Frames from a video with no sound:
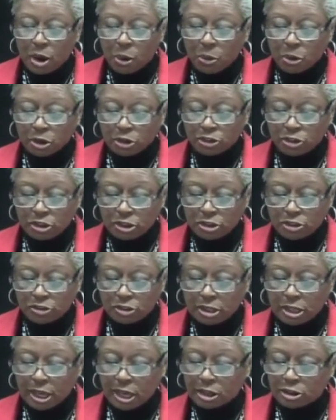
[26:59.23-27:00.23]
where she is
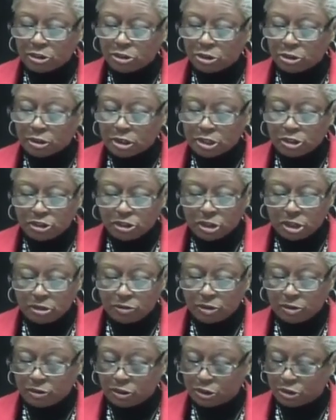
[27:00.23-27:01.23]
the
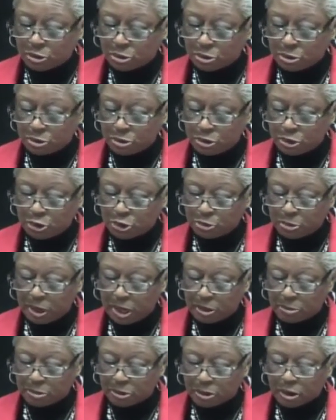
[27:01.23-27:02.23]
editor-in-chief of the school
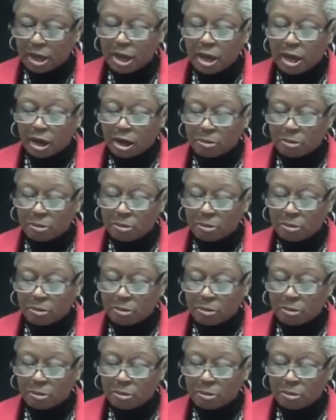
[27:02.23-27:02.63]
newspaper, a